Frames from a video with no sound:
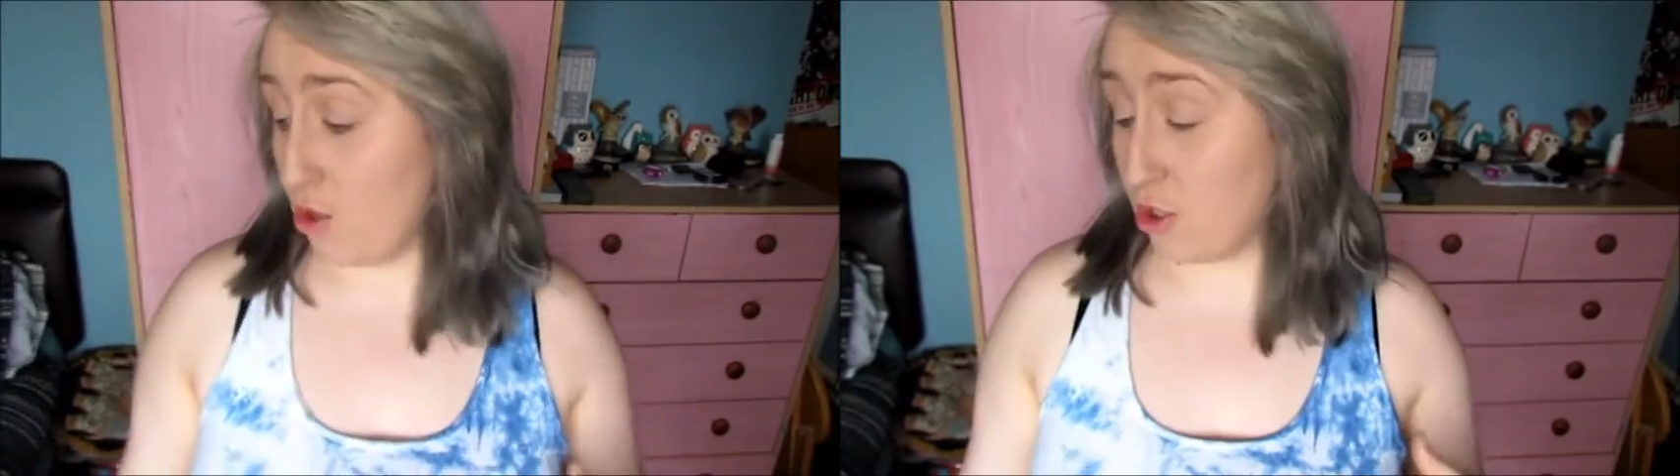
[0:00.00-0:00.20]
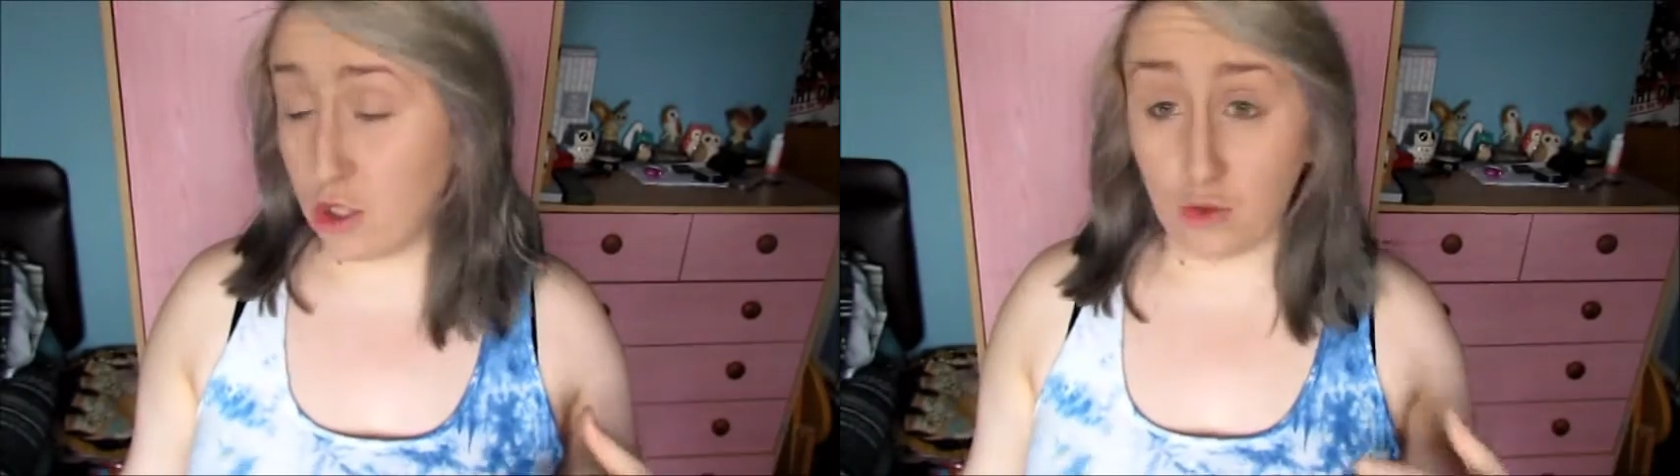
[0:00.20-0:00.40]

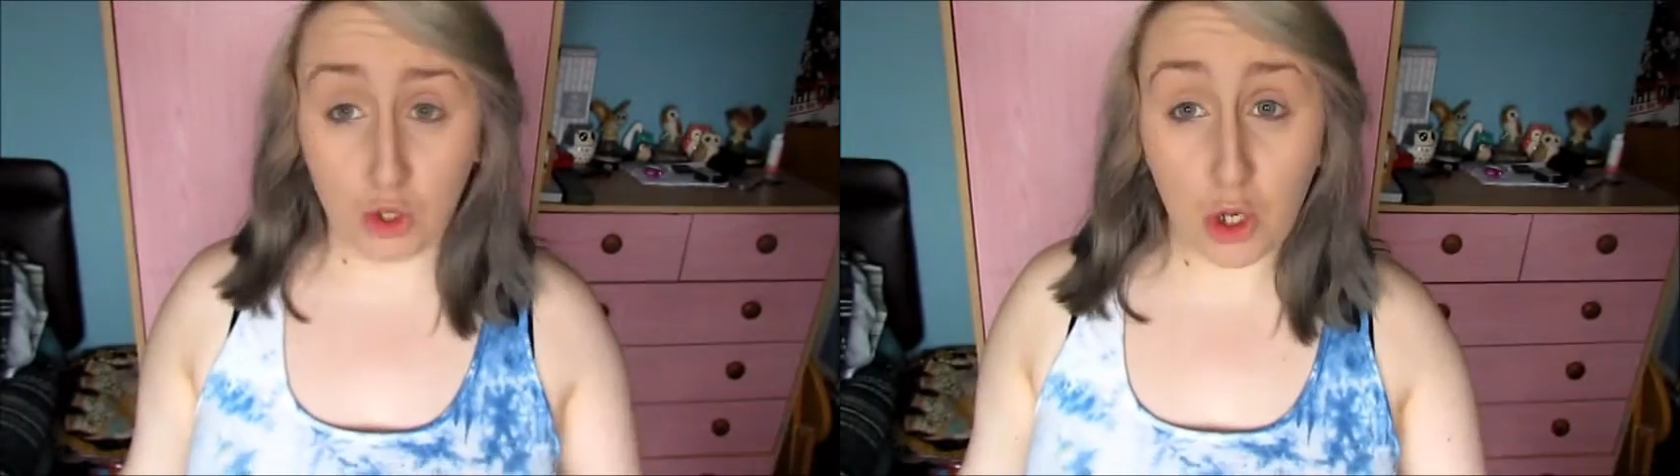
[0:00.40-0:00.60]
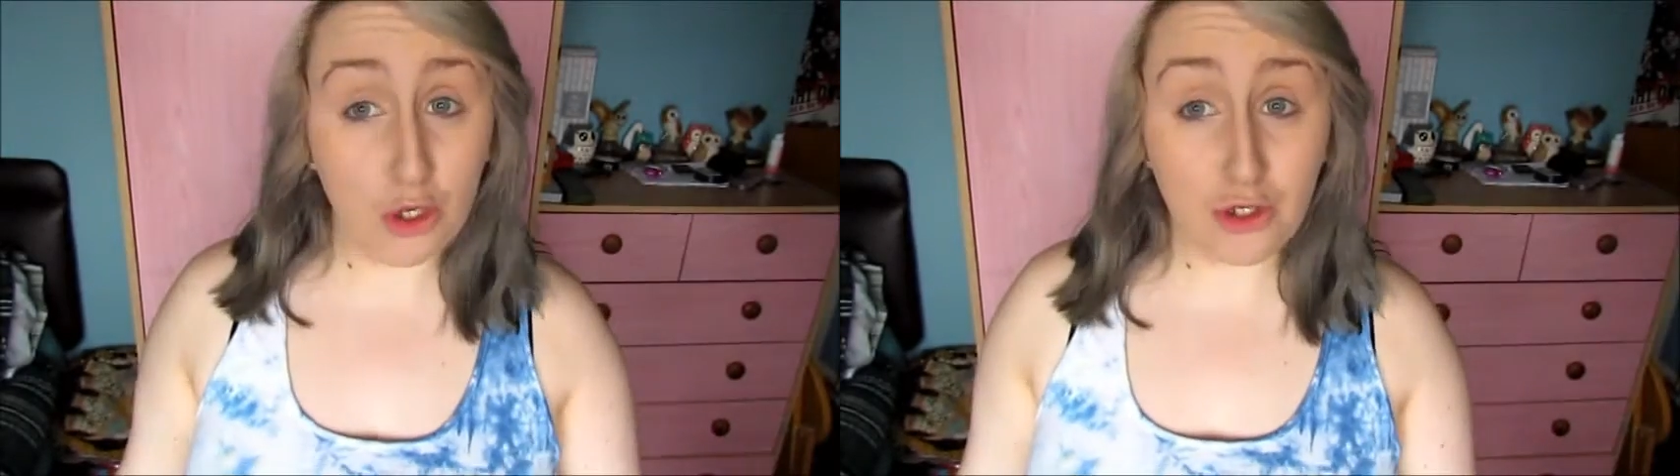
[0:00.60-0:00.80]
that you
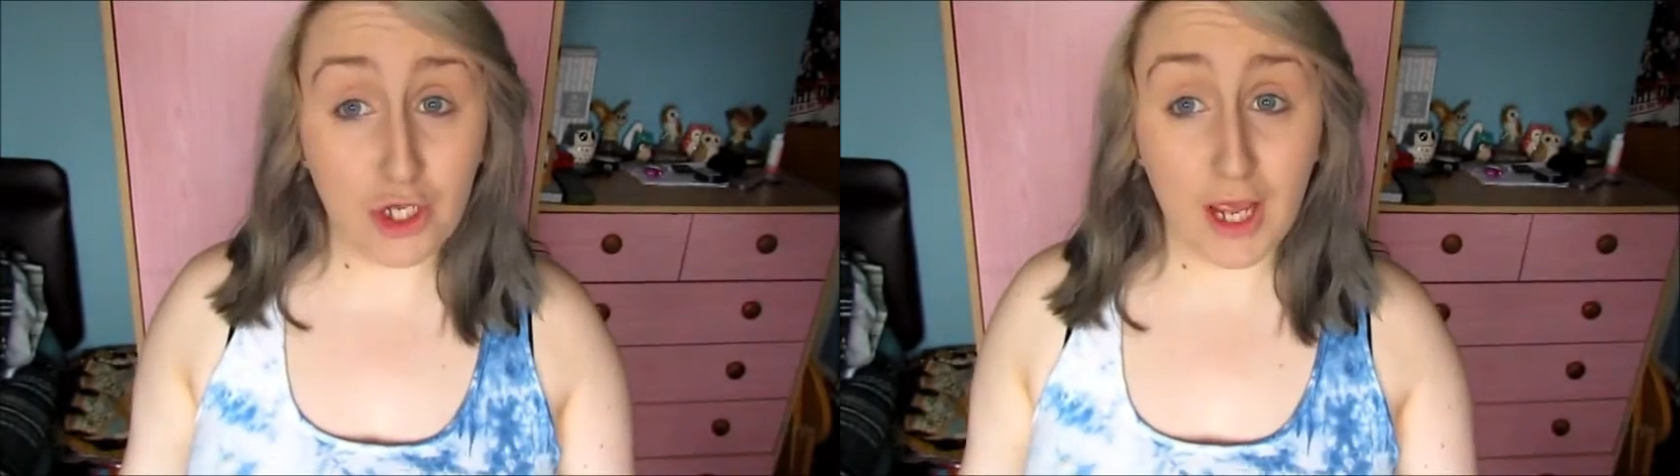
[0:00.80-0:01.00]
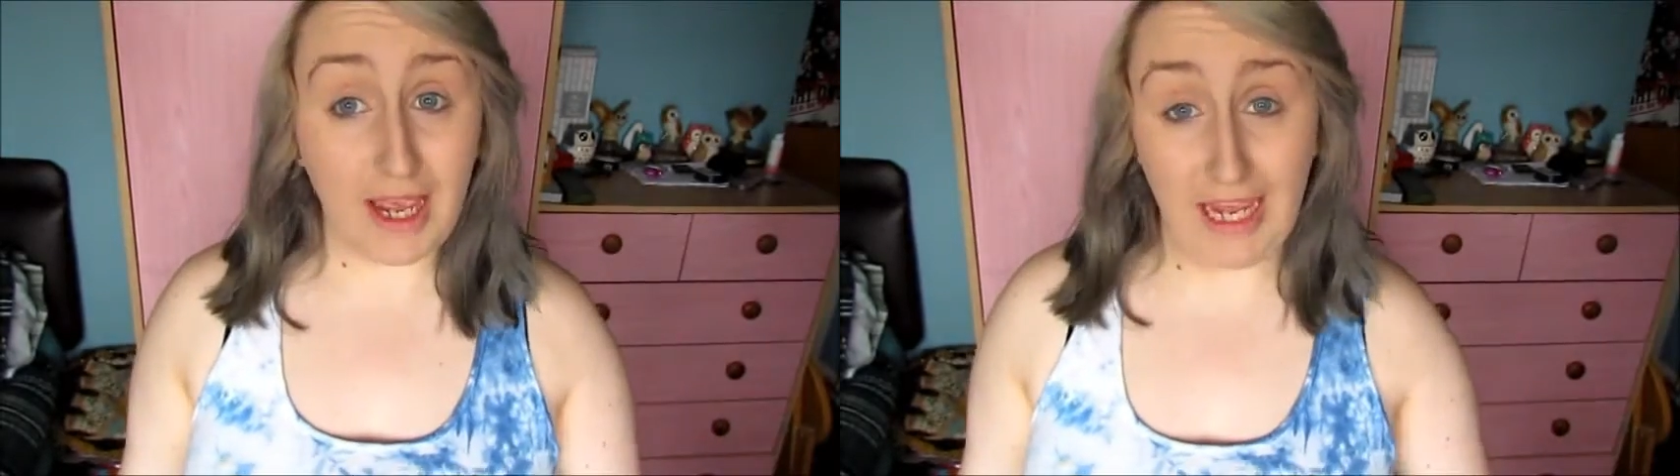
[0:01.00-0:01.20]
could
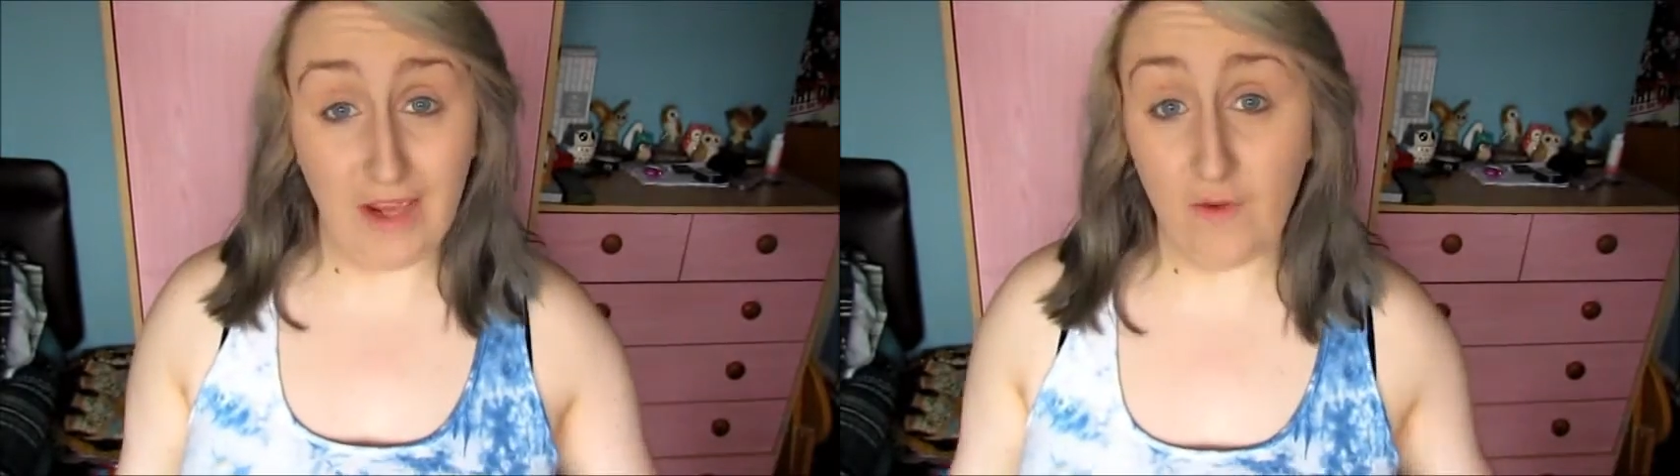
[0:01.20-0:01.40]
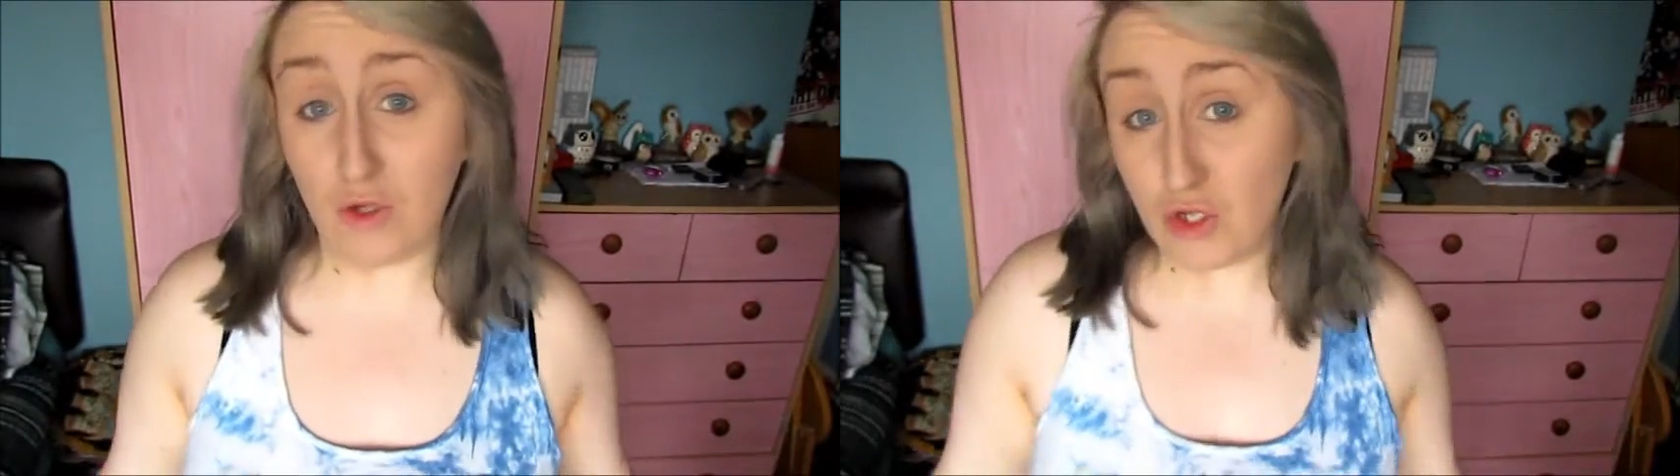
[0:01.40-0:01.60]

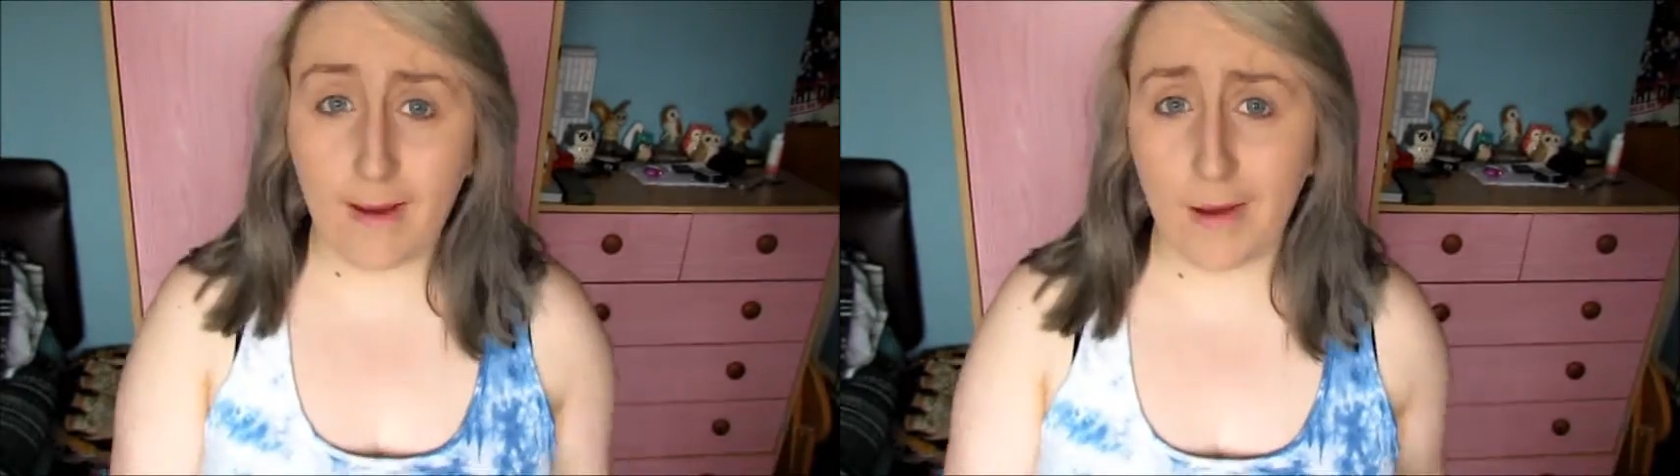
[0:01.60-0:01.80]
even do.